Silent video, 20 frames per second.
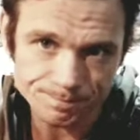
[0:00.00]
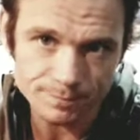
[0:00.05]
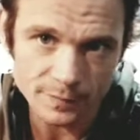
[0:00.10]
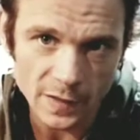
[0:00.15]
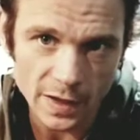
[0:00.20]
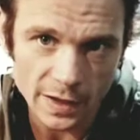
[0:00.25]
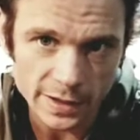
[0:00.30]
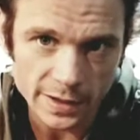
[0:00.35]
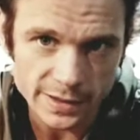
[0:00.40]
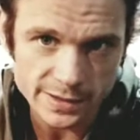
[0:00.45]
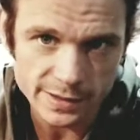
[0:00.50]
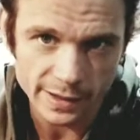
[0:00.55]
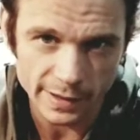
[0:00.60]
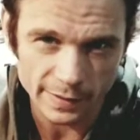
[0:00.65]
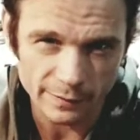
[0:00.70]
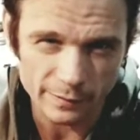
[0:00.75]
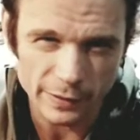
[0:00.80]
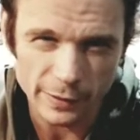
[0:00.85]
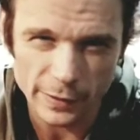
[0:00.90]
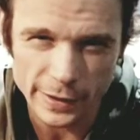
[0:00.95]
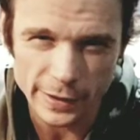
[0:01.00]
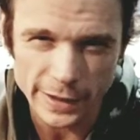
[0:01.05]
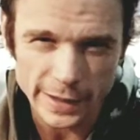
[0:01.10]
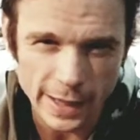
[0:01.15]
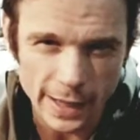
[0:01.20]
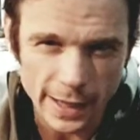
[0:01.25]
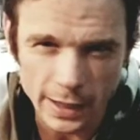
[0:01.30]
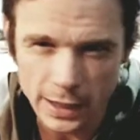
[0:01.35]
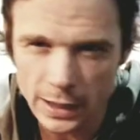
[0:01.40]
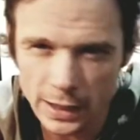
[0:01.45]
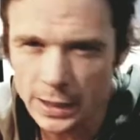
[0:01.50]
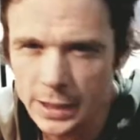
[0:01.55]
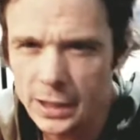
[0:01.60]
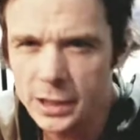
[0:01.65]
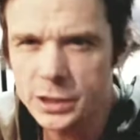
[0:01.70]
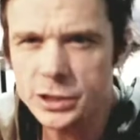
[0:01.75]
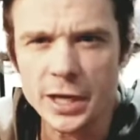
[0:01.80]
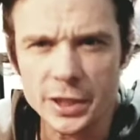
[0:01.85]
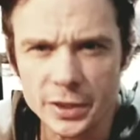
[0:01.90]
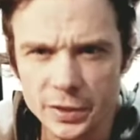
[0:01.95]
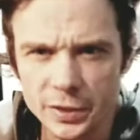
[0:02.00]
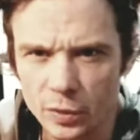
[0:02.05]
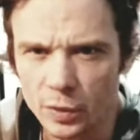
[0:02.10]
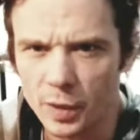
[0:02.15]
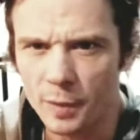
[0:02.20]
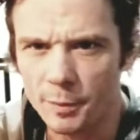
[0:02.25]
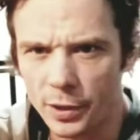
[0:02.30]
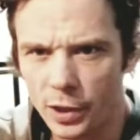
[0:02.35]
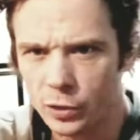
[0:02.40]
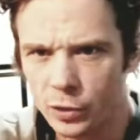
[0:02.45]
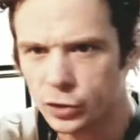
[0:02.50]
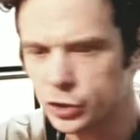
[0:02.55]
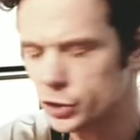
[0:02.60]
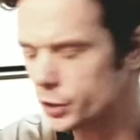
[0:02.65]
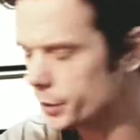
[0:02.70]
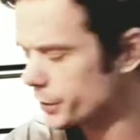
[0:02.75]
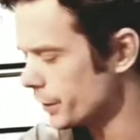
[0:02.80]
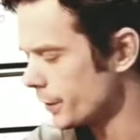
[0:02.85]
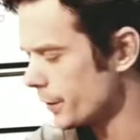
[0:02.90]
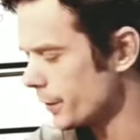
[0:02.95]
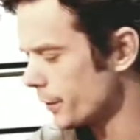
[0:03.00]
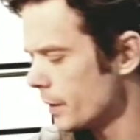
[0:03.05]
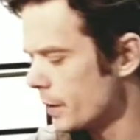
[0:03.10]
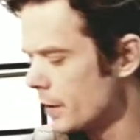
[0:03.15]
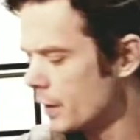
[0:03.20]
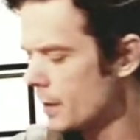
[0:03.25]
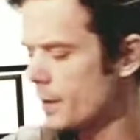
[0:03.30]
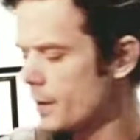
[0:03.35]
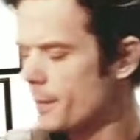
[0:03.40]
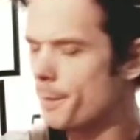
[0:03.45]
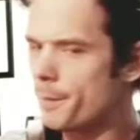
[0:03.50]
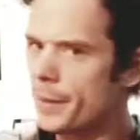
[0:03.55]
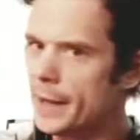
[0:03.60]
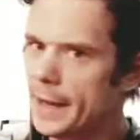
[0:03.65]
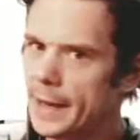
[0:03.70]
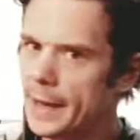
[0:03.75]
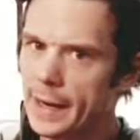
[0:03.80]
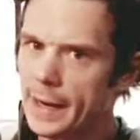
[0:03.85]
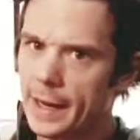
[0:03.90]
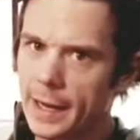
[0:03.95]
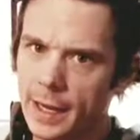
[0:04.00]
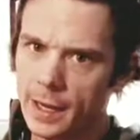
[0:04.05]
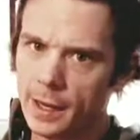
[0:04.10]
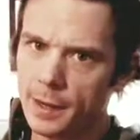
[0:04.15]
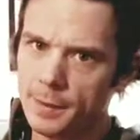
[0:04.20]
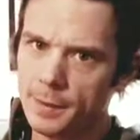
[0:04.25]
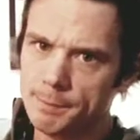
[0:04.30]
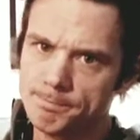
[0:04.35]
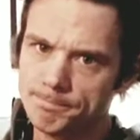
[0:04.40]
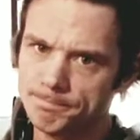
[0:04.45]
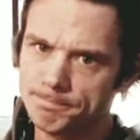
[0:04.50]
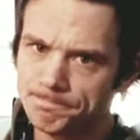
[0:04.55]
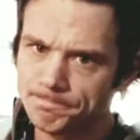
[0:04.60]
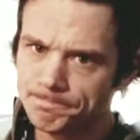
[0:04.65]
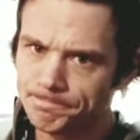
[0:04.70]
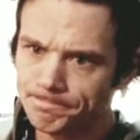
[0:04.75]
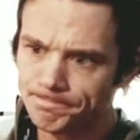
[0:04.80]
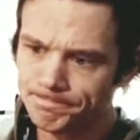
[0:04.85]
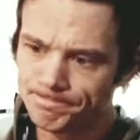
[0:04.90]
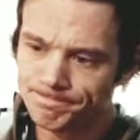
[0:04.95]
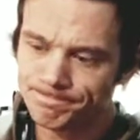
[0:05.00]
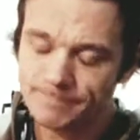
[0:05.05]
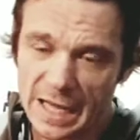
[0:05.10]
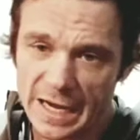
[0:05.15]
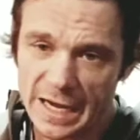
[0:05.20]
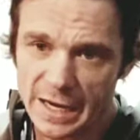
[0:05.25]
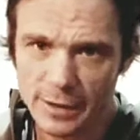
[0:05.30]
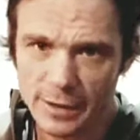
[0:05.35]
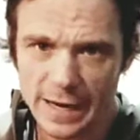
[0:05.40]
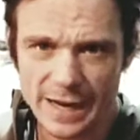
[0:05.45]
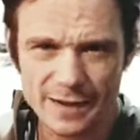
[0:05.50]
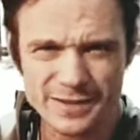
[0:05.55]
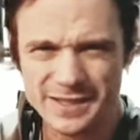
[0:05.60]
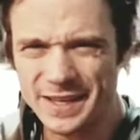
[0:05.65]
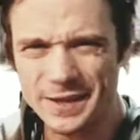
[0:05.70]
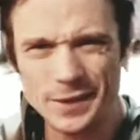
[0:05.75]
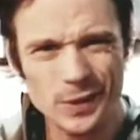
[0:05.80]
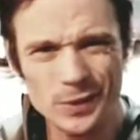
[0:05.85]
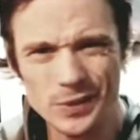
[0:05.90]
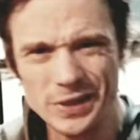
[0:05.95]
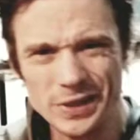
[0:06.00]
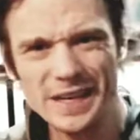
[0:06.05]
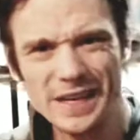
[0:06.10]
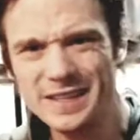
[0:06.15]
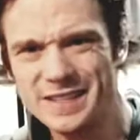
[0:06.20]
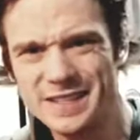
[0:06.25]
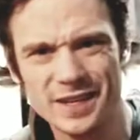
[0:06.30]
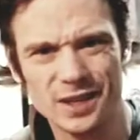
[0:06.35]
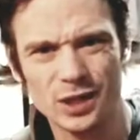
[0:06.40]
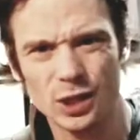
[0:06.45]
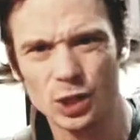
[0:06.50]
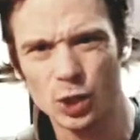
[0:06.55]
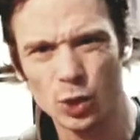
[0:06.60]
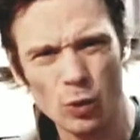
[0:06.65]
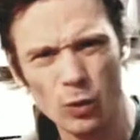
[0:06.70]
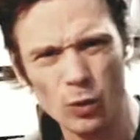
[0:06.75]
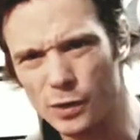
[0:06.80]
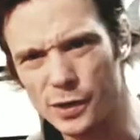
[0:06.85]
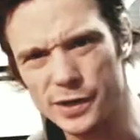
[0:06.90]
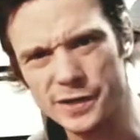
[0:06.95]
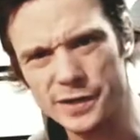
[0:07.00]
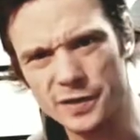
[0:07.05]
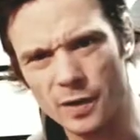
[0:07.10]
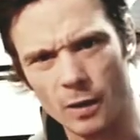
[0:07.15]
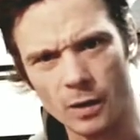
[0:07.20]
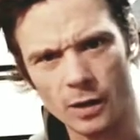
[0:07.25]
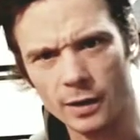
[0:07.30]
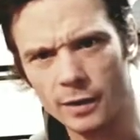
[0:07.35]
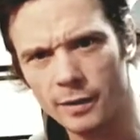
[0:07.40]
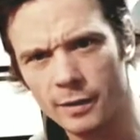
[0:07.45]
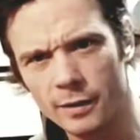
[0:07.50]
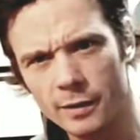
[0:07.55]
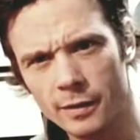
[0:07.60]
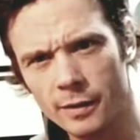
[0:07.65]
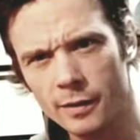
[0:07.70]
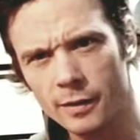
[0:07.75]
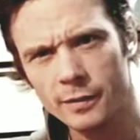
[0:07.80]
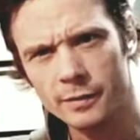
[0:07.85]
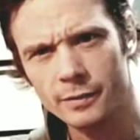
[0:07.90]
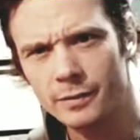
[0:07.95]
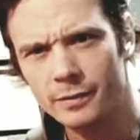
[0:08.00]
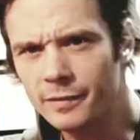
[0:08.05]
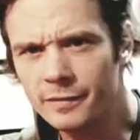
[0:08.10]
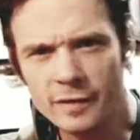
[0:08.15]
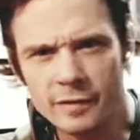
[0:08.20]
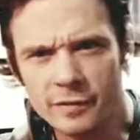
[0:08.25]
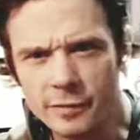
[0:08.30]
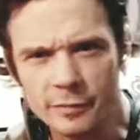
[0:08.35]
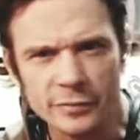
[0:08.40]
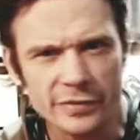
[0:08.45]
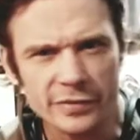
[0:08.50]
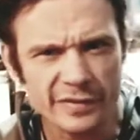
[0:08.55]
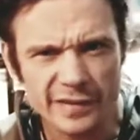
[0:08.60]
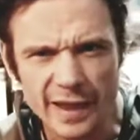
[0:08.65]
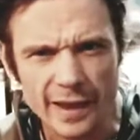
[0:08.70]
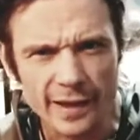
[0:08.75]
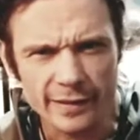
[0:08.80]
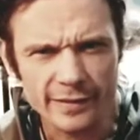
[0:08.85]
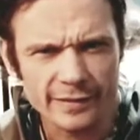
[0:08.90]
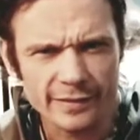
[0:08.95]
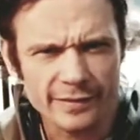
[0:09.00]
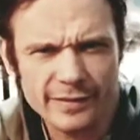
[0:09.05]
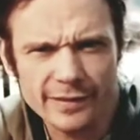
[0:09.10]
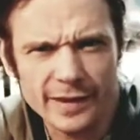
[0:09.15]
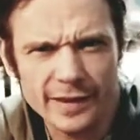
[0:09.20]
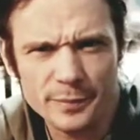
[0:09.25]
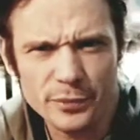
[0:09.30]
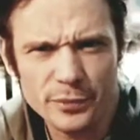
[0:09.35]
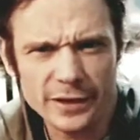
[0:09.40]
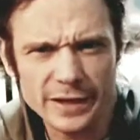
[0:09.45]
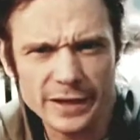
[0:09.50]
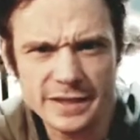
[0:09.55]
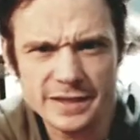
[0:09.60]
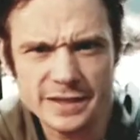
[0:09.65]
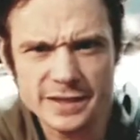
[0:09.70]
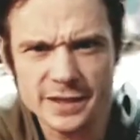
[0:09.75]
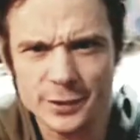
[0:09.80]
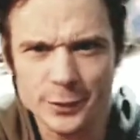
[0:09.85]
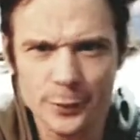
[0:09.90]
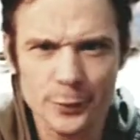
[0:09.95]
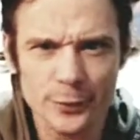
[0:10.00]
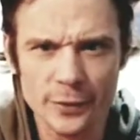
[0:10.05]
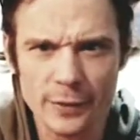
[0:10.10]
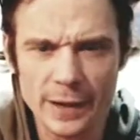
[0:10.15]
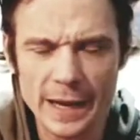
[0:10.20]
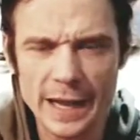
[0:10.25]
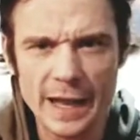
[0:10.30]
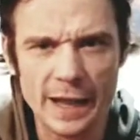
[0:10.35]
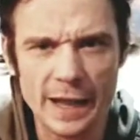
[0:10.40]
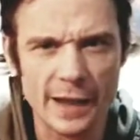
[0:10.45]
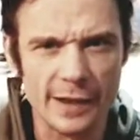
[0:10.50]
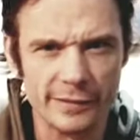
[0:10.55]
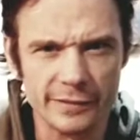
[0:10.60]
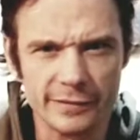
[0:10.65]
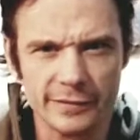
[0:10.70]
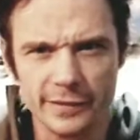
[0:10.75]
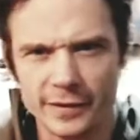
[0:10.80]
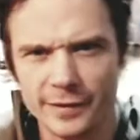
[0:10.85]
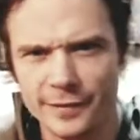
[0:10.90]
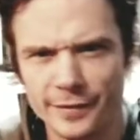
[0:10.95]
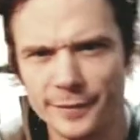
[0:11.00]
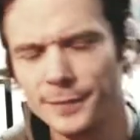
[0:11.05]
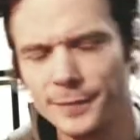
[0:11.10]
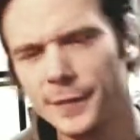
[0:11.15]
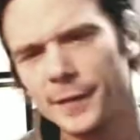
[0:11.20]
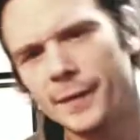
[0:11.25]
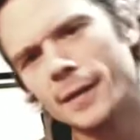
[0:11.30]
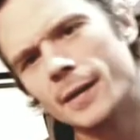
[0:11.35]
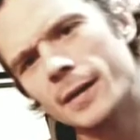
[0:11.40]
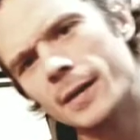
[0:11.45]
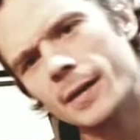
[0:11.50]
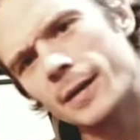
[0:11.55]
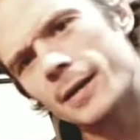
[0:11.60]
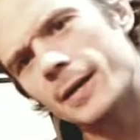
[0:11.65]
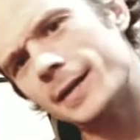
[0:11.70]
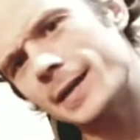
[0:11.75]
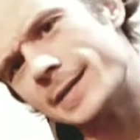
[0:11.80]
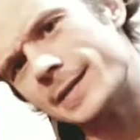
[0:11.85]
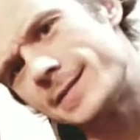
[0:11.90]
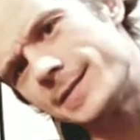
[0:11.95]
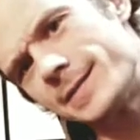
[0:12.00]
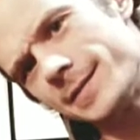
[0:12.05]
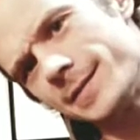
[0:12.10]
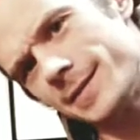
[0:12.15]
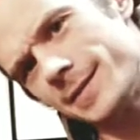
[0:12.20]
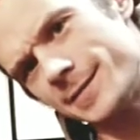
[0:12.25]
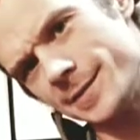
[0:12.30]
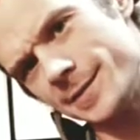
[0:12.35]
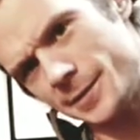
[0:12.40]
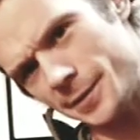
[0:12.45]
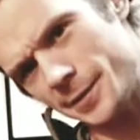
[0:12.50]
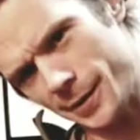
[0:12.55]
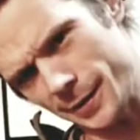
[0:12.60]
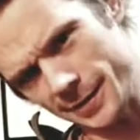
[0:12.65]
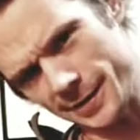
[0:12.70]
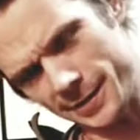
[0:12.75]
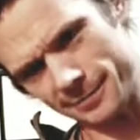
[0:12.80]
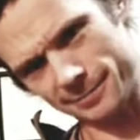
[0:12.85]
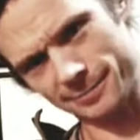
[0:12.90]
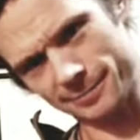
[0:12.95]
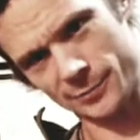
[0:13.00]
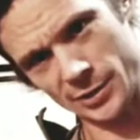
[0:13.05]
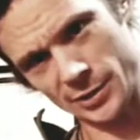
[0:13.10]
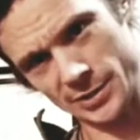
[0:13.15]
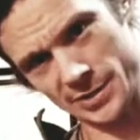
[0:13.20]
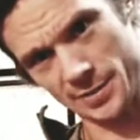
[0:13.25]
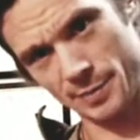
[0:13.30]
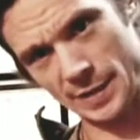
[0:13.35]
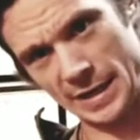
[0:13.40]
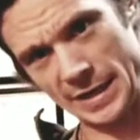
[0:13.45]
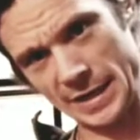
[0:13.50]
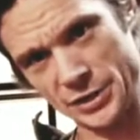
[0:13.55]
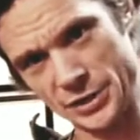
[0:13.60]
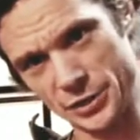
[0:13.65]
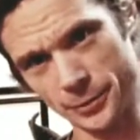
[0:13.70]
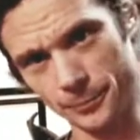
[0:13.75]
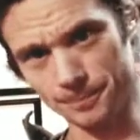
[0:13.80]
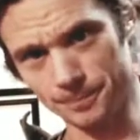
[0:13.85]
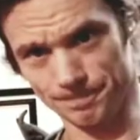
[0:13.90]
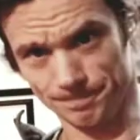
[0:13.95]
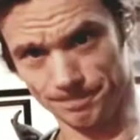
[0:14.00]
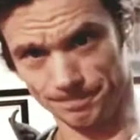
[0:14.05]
it's like very gentle compulsion, you know. But anyway, I was like, you don't need to lure a dog to teach him sit. It's like pretty easy to do with your hands, you know, unless it's a dog that wants to bite you.